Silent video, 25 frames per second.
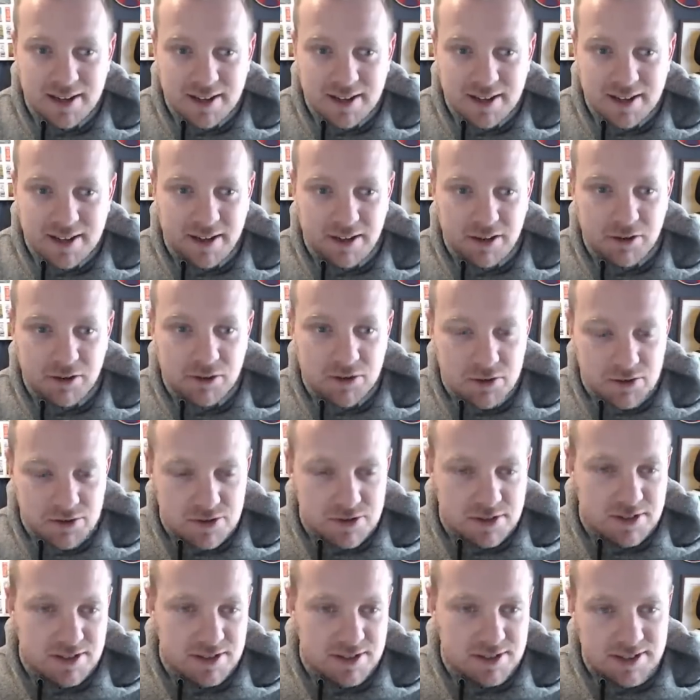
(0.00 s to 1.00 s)
that you
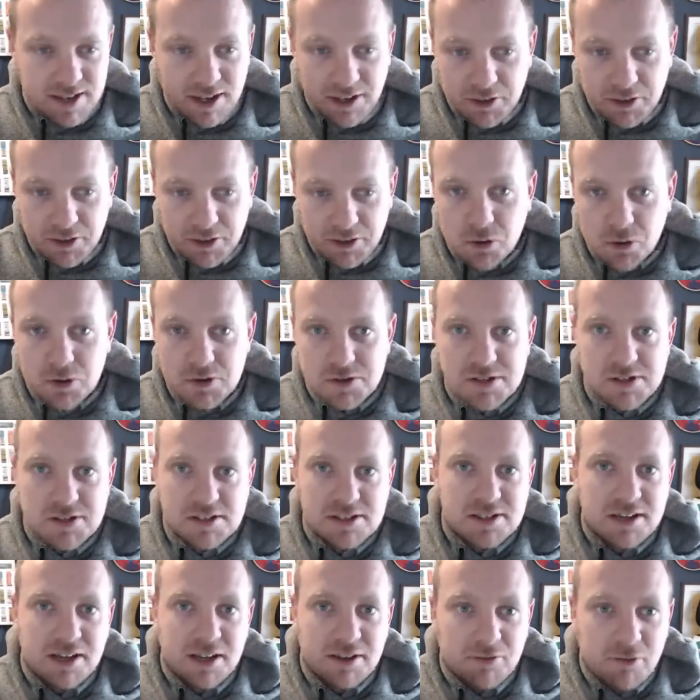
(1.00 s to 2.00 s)
use to sell your
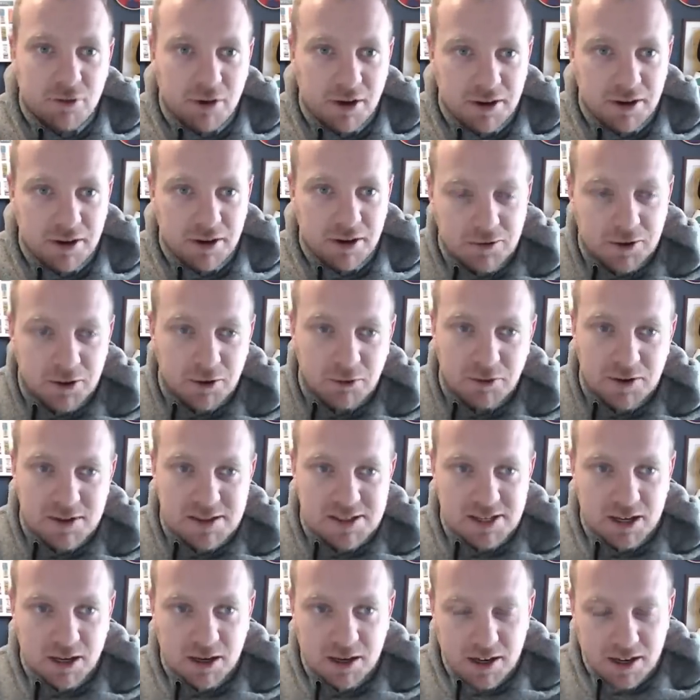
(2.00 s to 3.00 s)
courses, to give away your free
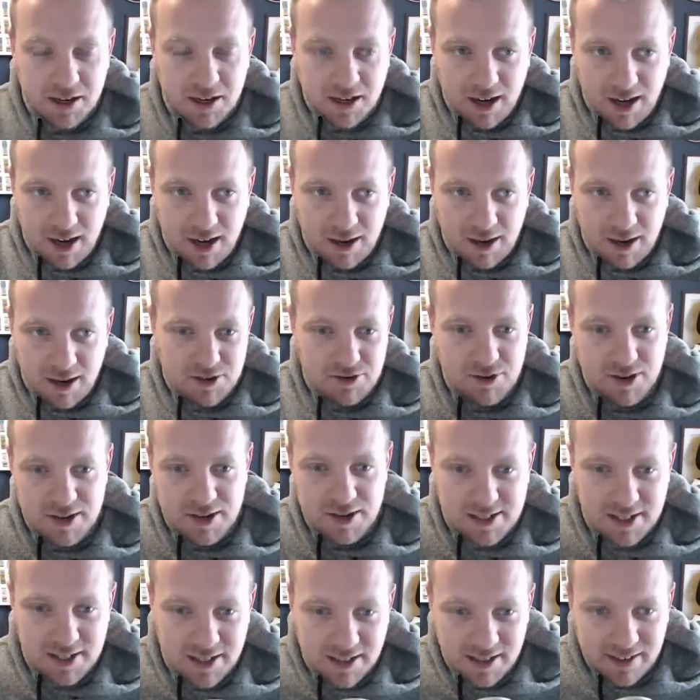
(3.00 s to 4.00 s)
ones? Like I'm
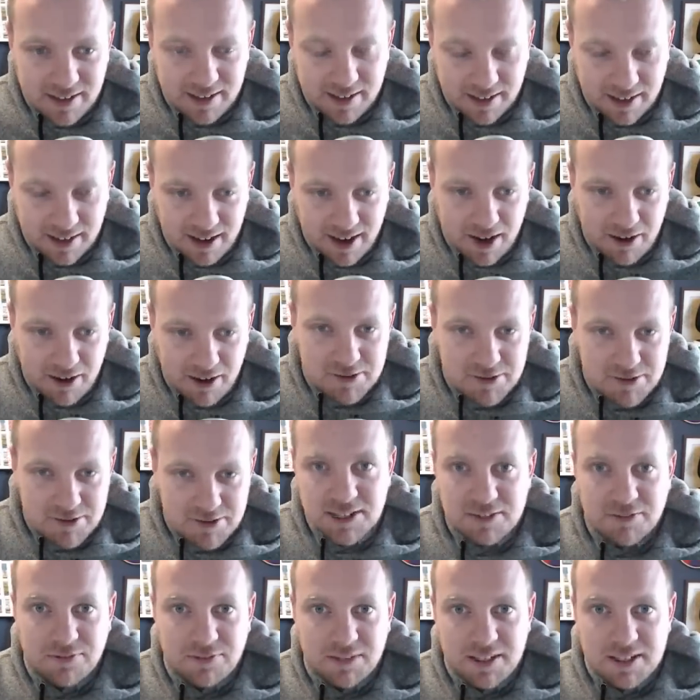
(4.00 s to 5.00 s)
interested in, and I always
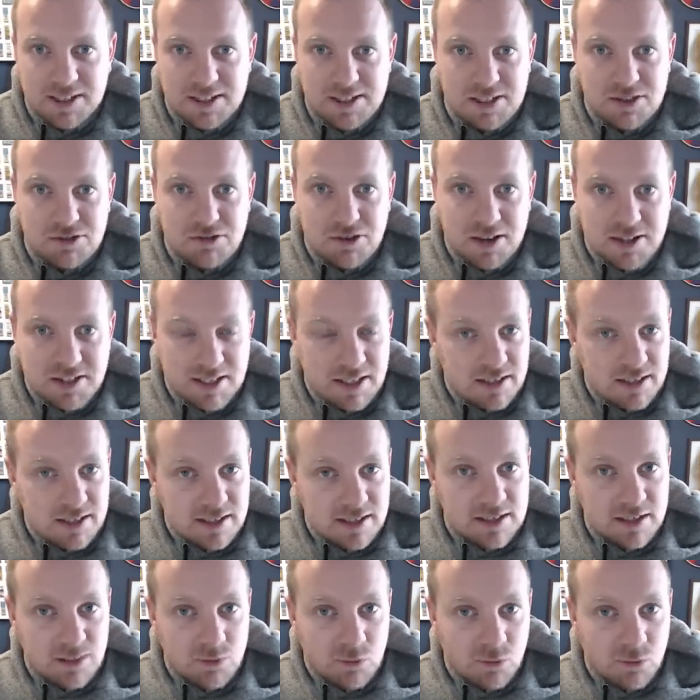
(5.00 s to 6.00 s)
think it's interesting to
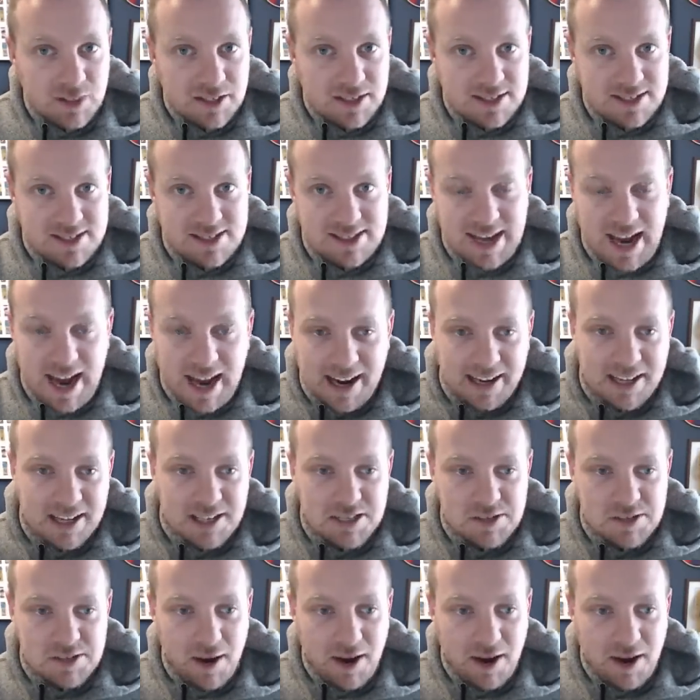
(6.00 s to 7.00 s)
see what the stack
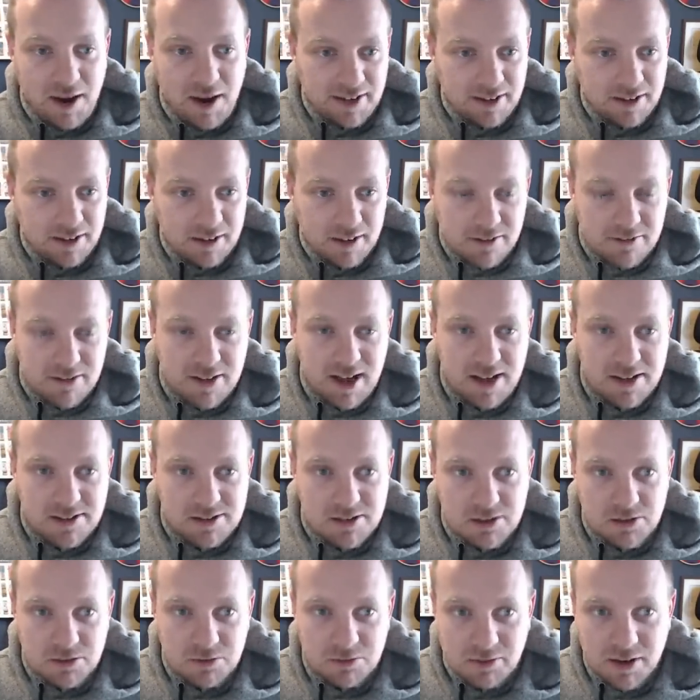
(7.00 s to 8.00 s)
is behind all of that.
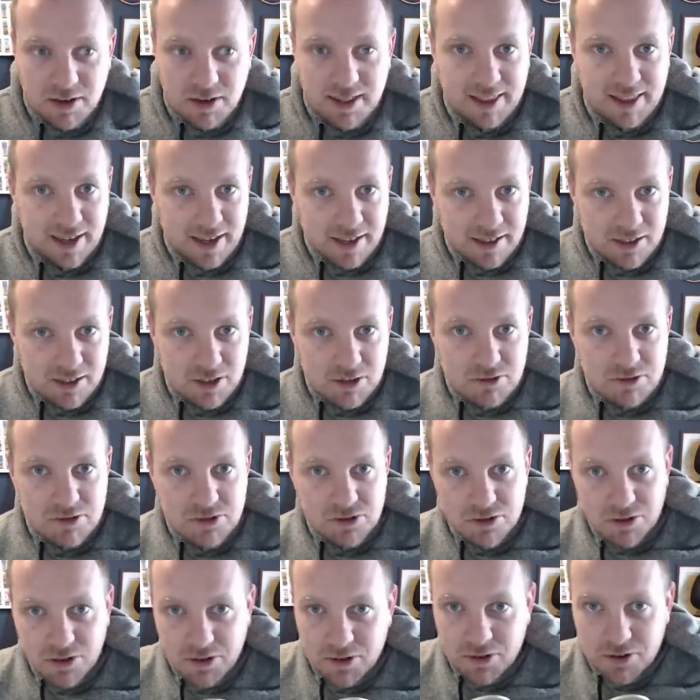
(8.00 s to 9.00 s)
So what I thought I'd do is
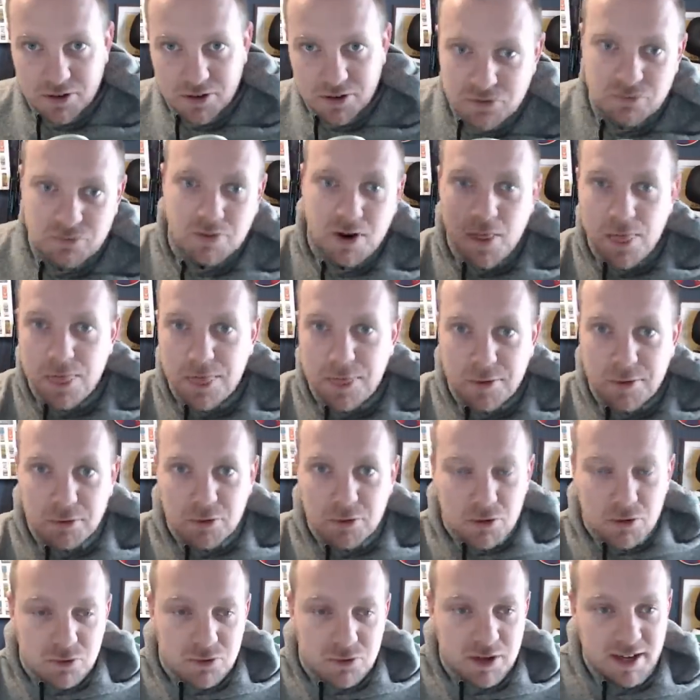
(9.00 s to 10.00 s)
sort of just run
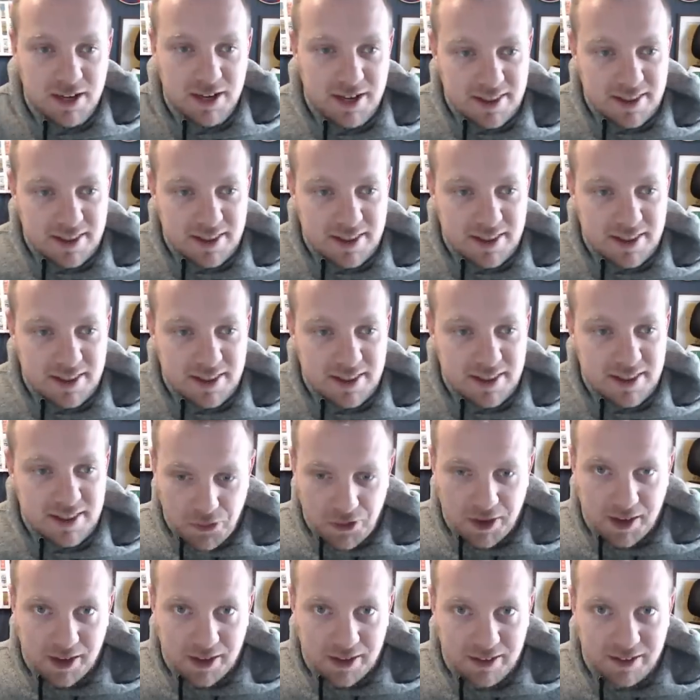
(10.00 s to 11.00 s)
through this whole
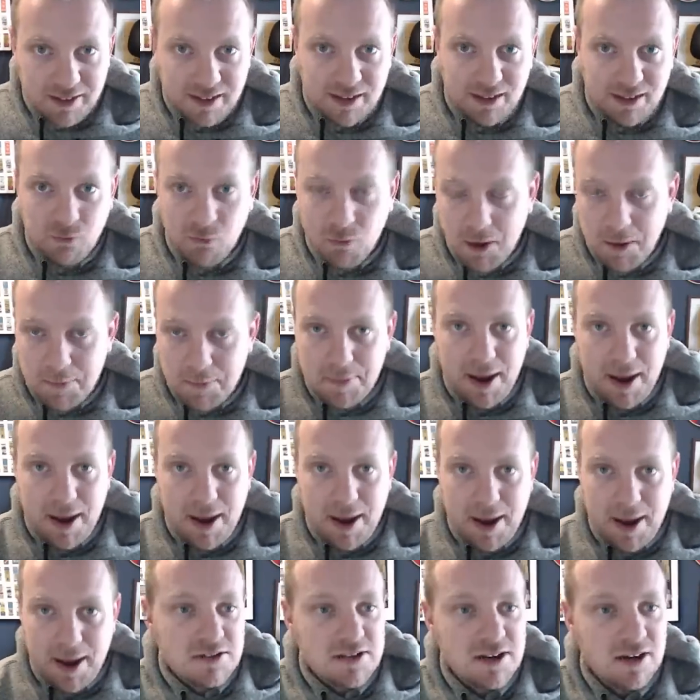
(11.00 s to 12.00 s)
thing and what
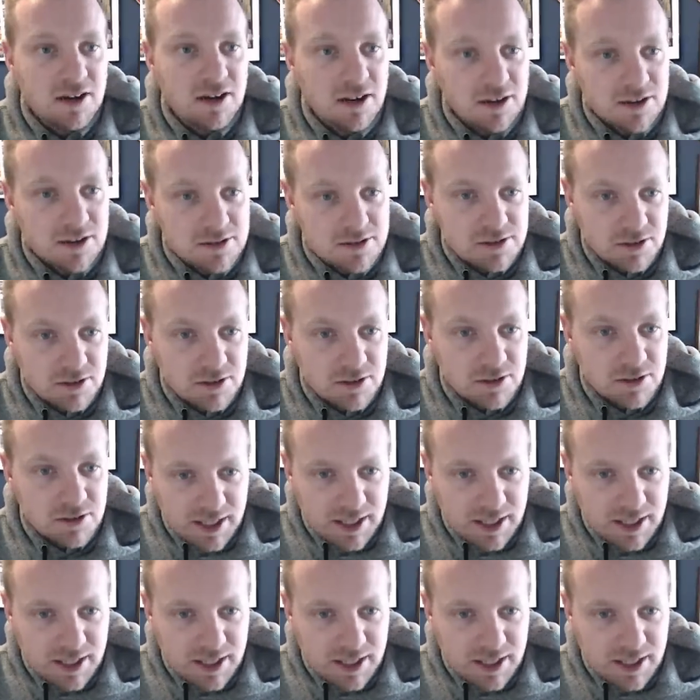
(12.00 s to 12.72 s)
powers it all. So